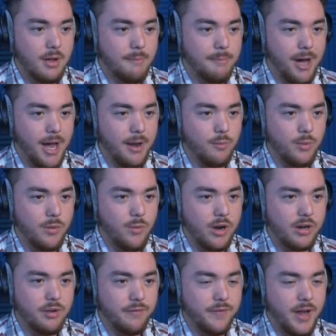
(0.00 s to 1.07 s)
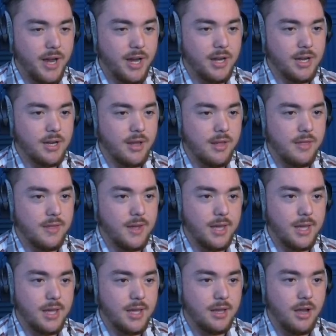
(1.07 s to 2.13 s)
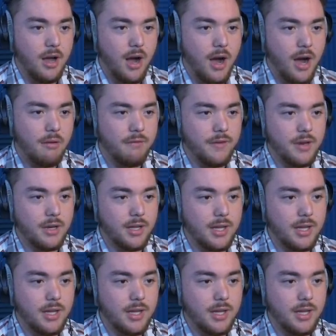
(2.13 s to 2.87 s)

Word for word: But we wanted to find the coffin